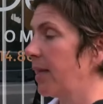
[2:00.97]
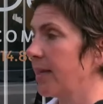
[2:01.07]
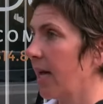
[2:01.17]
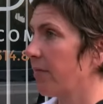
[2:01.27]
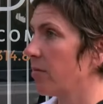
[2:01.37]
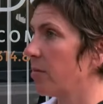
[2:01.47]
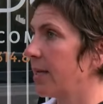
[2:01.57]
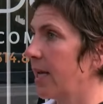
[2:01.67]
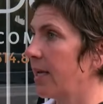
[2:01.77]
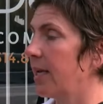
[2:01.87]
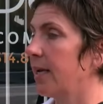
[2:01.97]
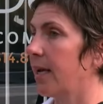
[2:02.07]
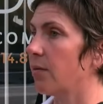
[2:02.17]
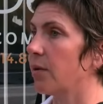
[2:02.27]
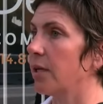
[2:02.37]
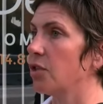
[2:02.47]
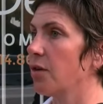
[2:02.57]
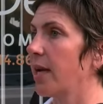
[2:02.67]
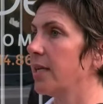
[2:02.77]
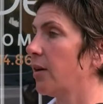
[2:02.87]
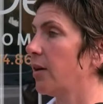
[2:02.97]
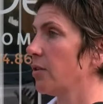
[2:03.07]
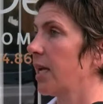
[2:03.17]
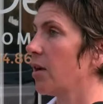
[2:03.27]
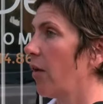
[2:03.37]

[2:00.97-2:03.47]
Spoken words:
that from the beginning and really trying to understand